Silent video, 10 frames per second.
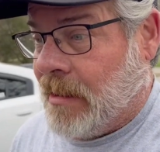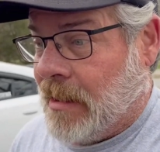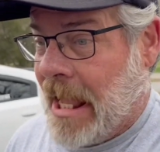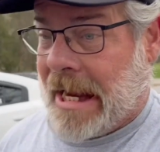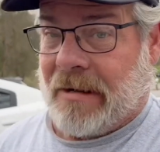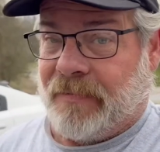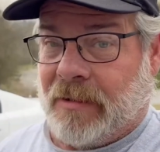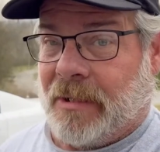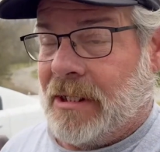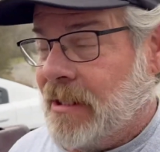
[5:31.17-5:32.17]
I got a friend
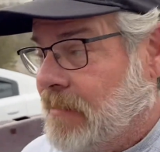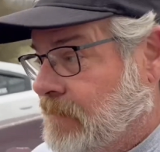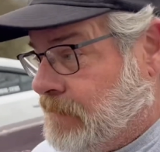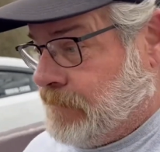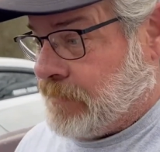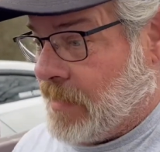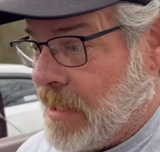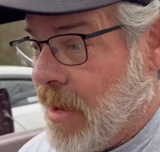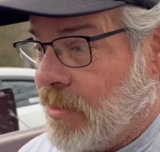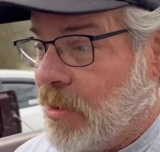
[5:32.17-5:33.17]
of mine.
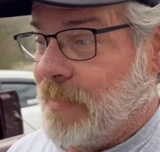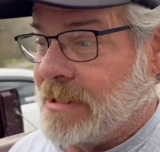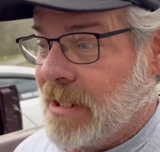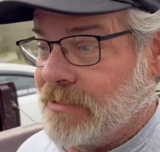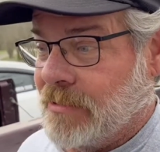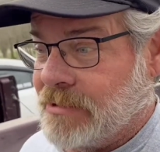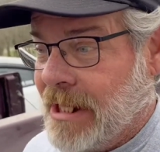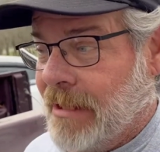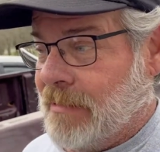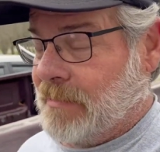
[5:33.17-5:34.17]
Y'all know him. He's got his own
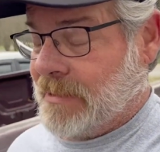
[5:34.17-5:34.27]
channel, but